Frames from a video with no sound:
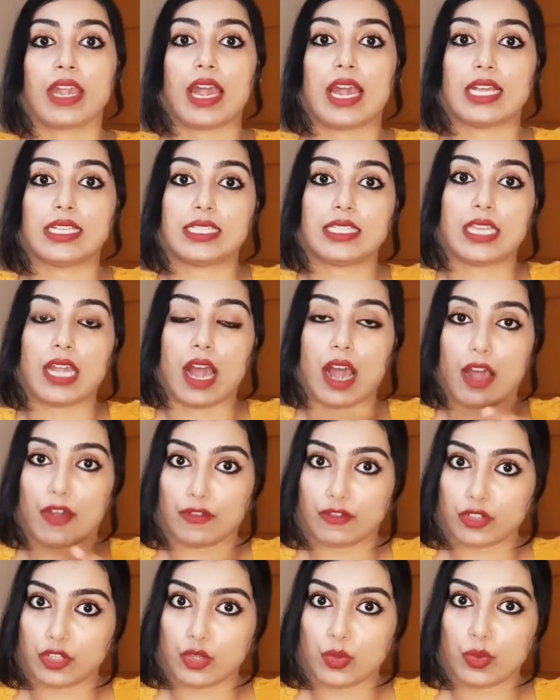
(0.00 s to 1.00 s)
as in
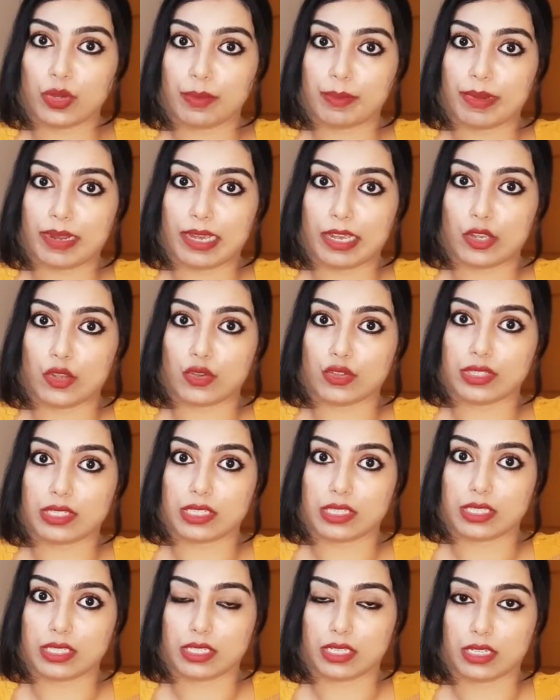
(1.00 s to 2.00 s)
after you apply your
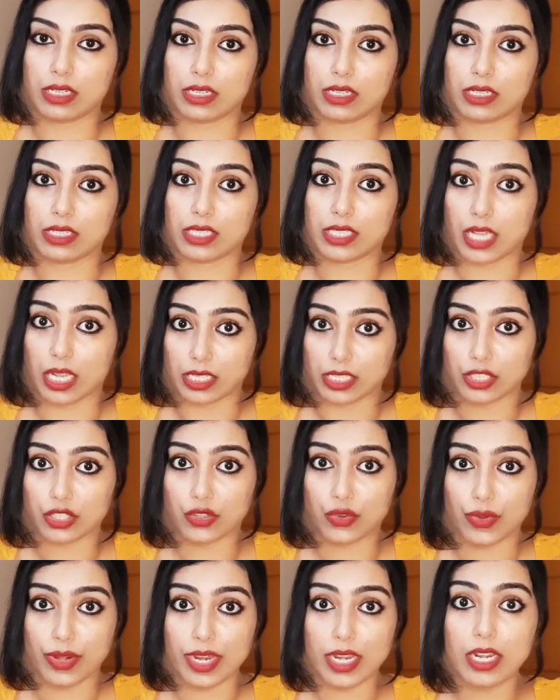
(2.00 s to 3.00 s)

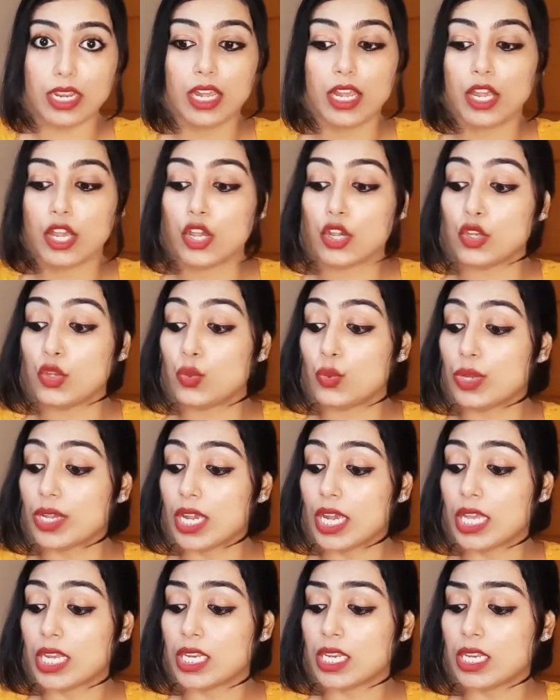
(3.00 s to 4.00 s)
sunscreen, you
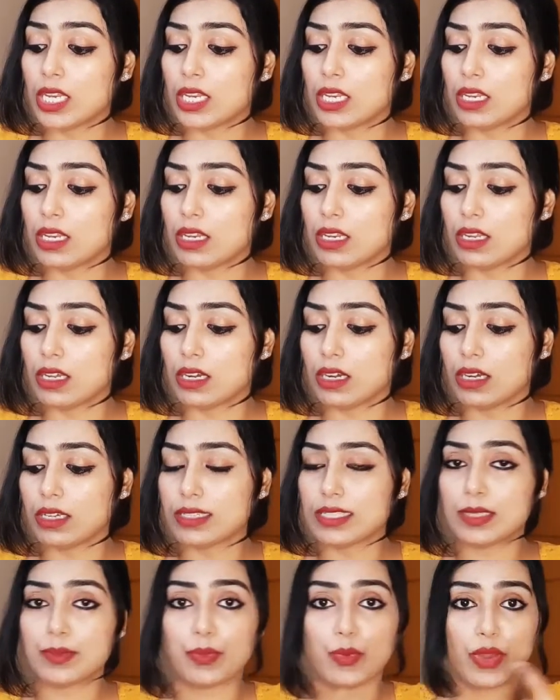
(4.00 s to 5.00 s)
can
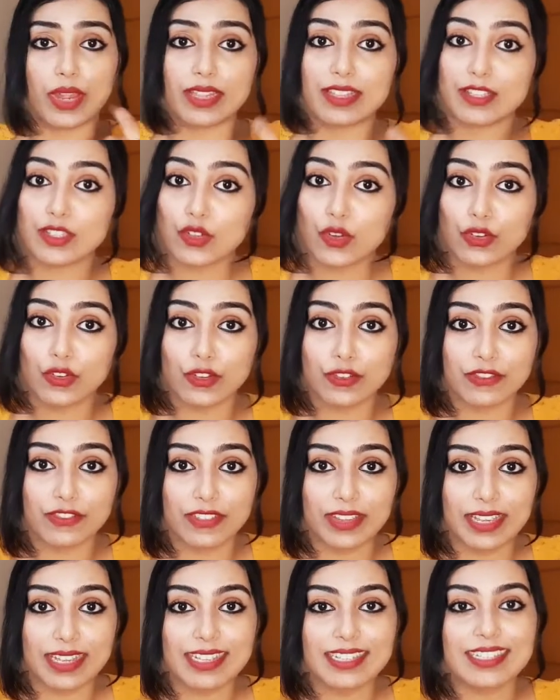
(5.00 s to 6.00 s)
spray this on your
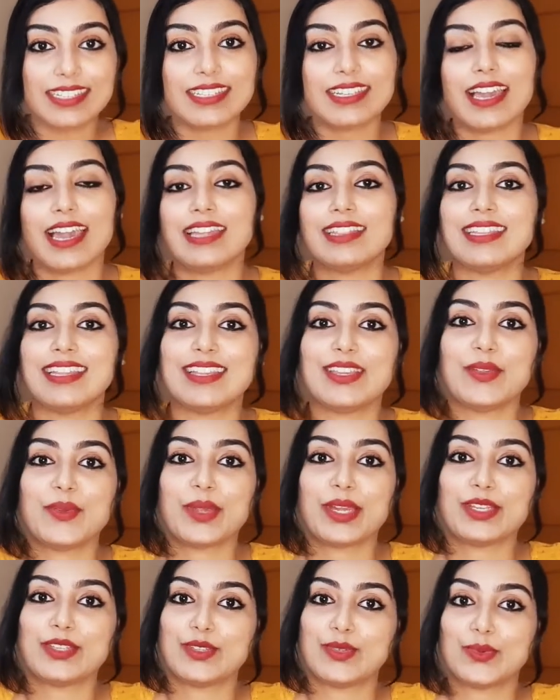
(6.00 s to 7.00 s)
face and then you
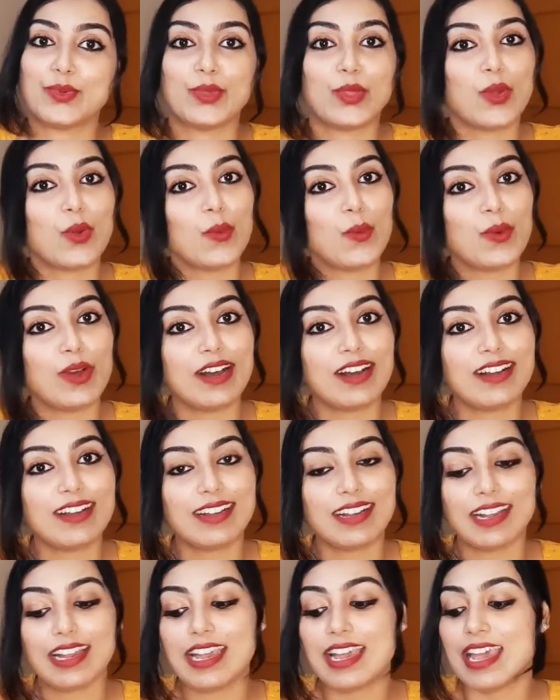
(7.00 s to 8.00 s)
can do your
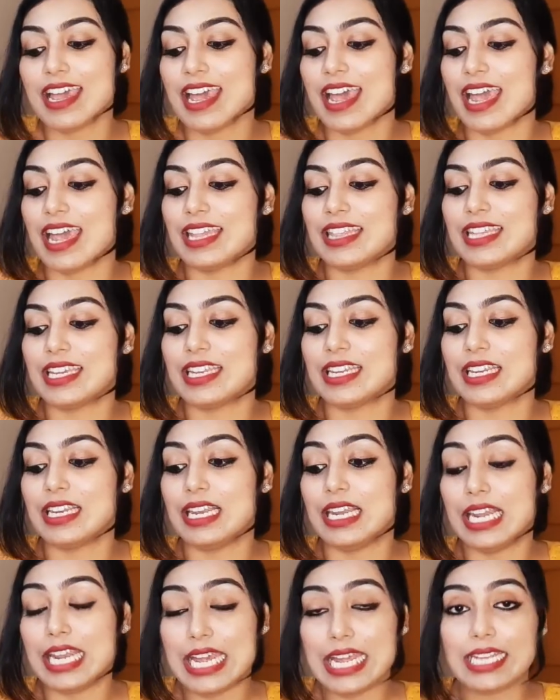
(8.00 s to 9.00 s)
work. And
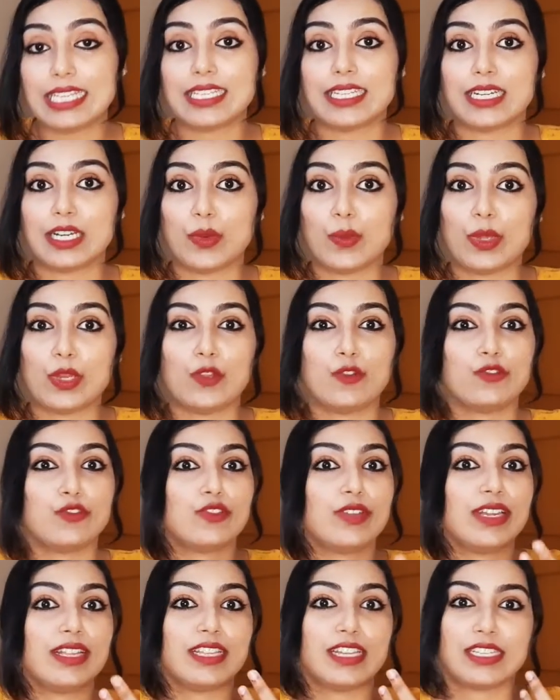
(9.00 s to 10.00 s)
then later, when you
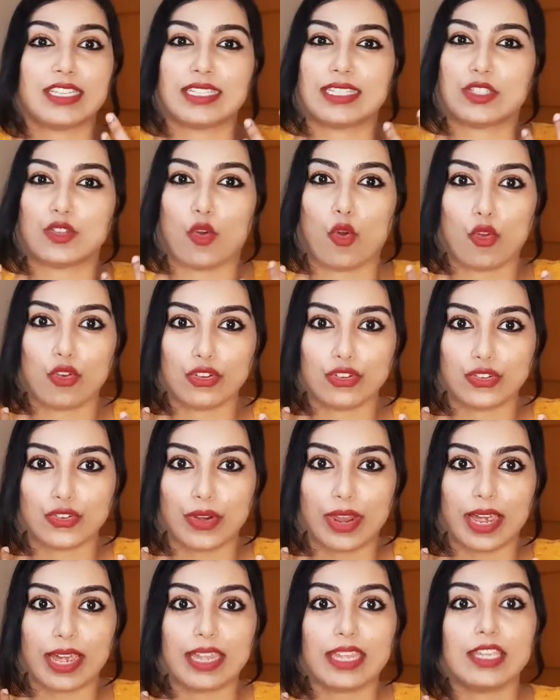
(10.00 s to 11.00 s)
feel that it's all
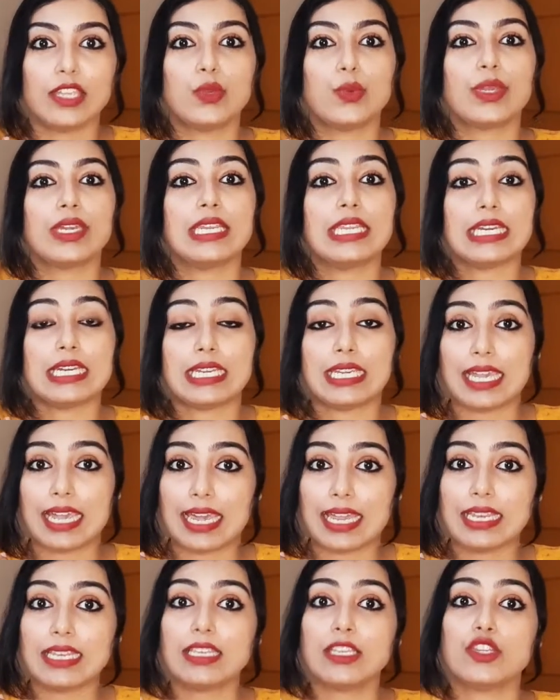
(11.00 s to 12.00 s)
dry, you can
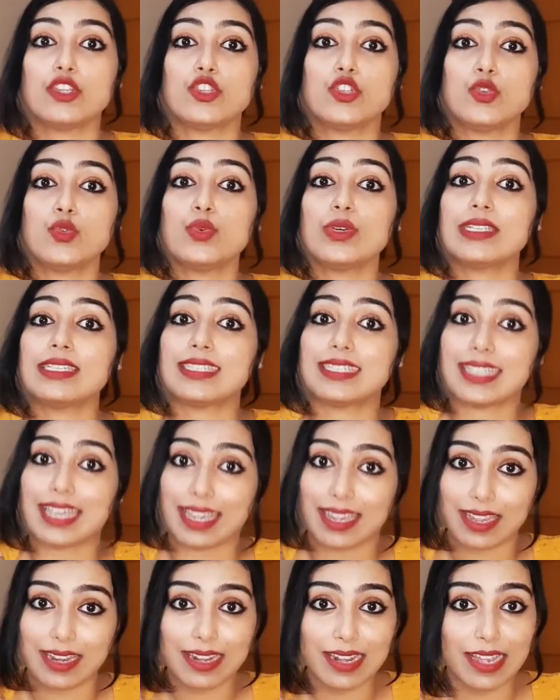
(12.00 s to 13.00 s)
again do a
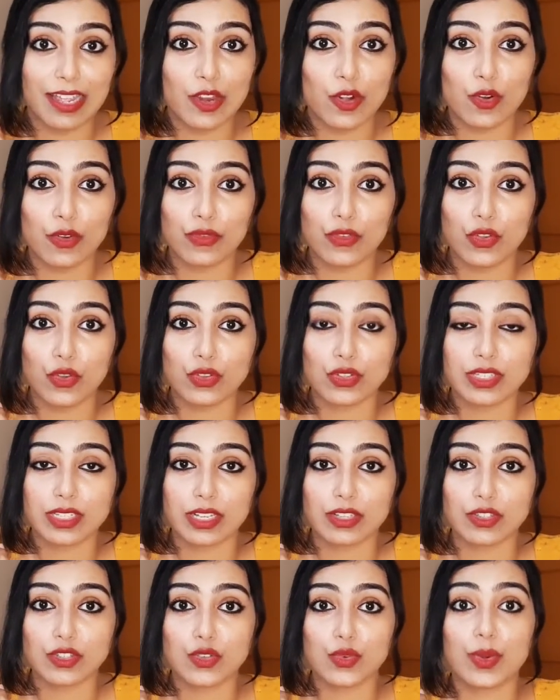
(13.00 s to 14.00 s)
second layer of your
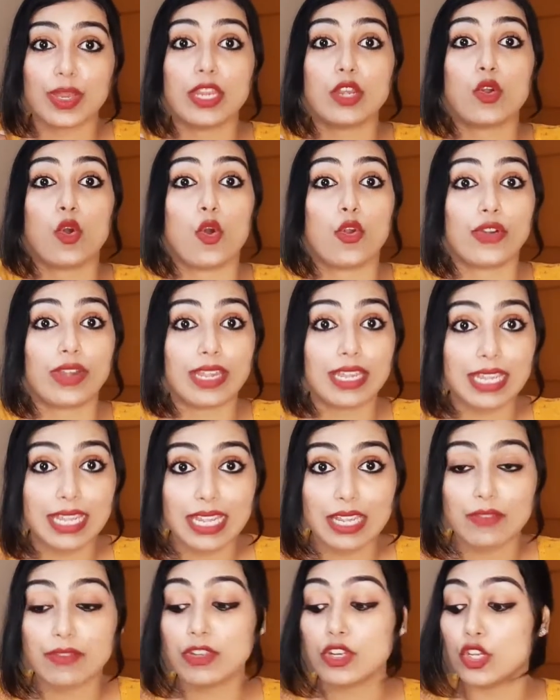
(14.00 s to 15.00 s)
sunscreen, or
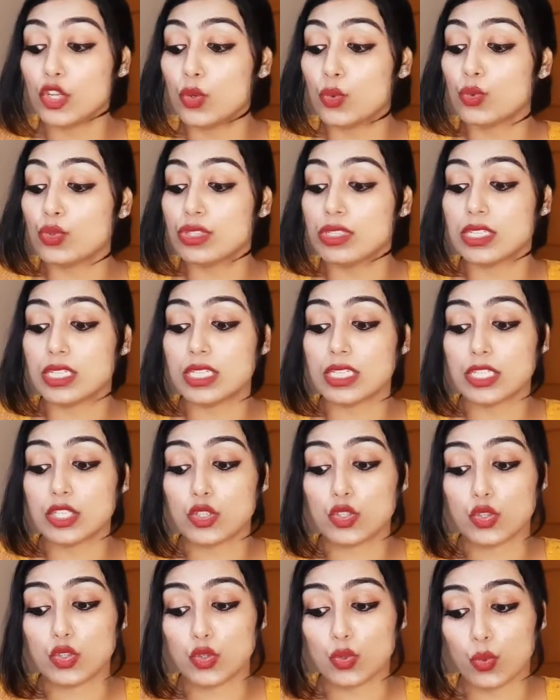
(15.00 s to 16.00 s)
even use
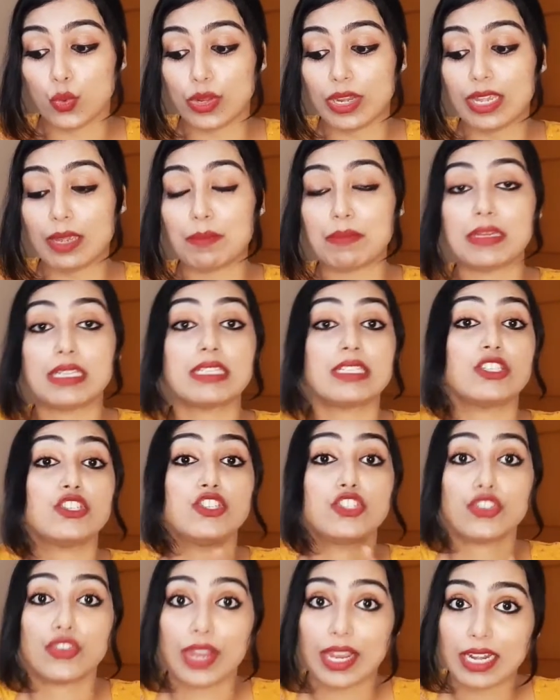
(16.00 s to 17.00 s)
this toning mist
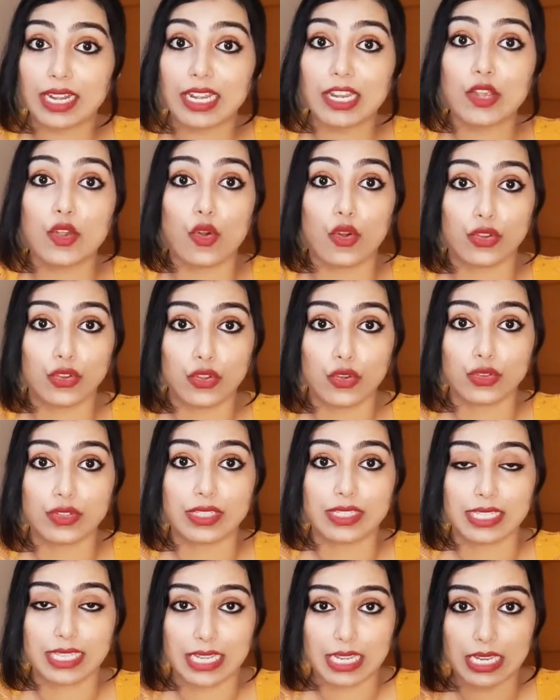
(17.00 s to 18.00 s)
directly on your
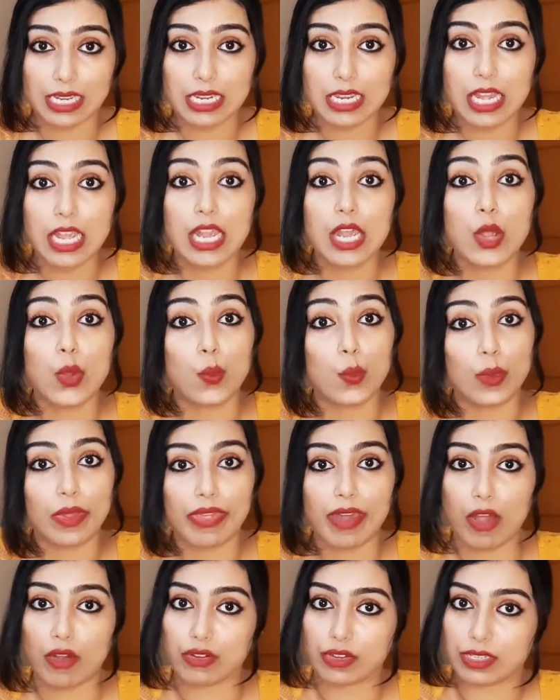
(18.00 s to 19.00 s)
skin
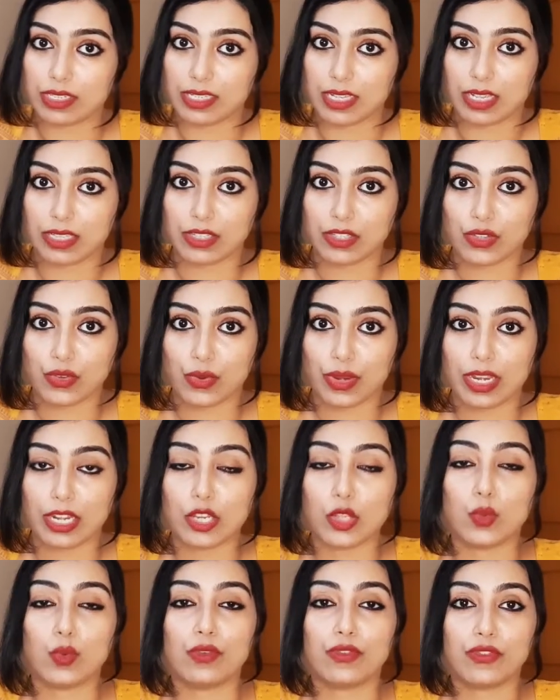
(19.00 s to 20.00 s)
without a
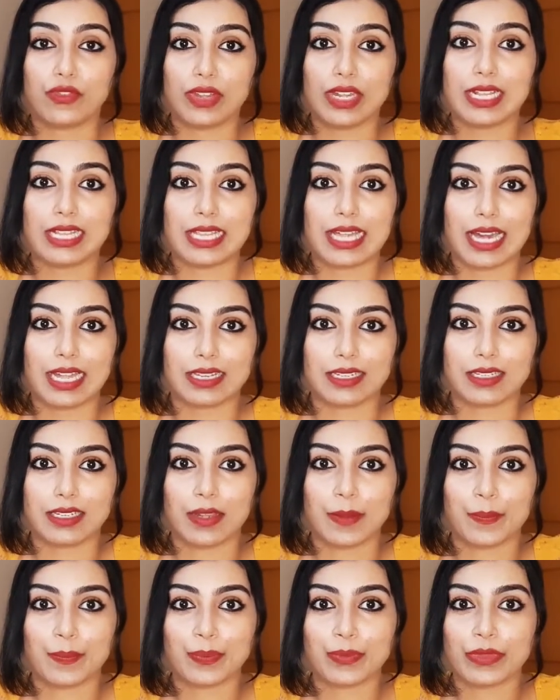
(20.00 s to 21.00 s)
sunscreen. You will feel that
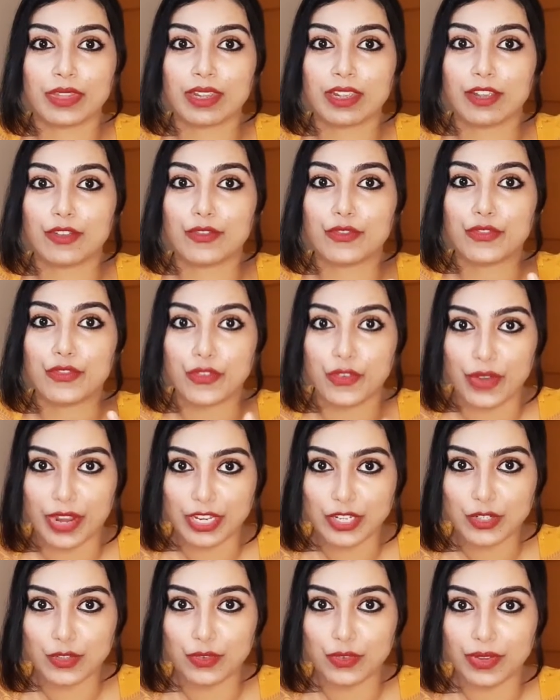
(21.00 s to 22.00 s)

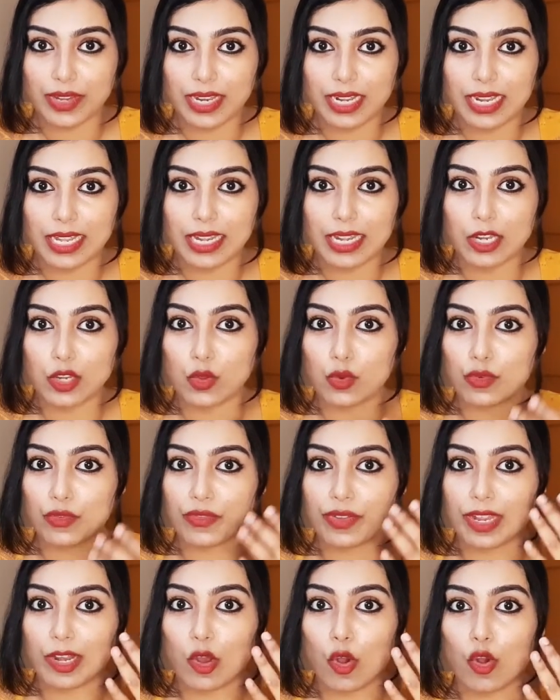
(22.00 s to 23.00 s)
fresh feeling, and you'll
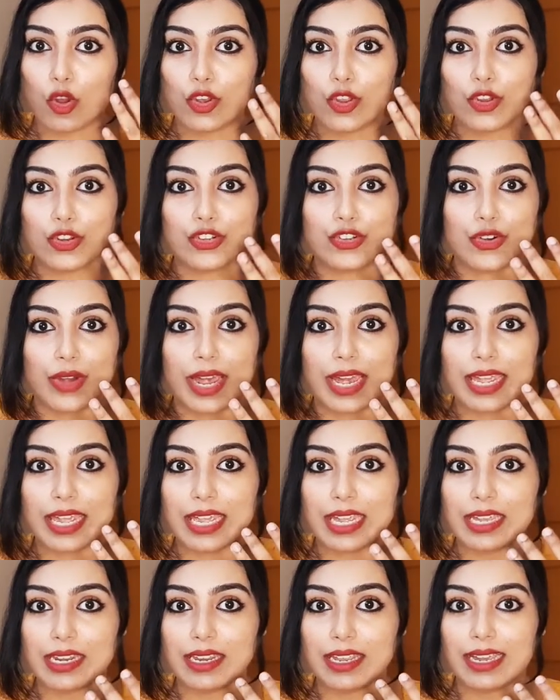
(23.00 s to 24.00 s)
feel all your dry
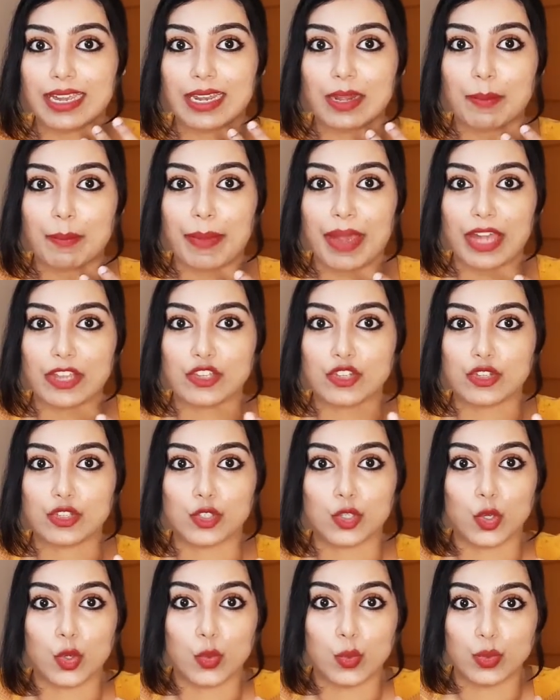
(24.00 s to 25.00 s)
area and
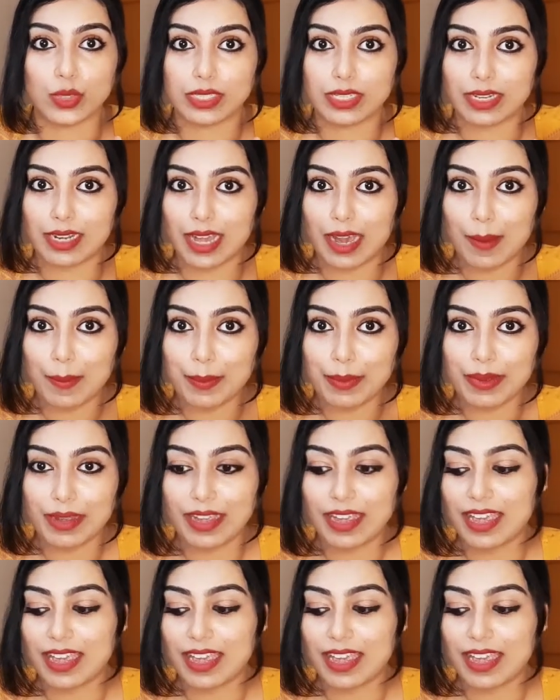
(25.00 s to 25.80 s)
patches loosen up,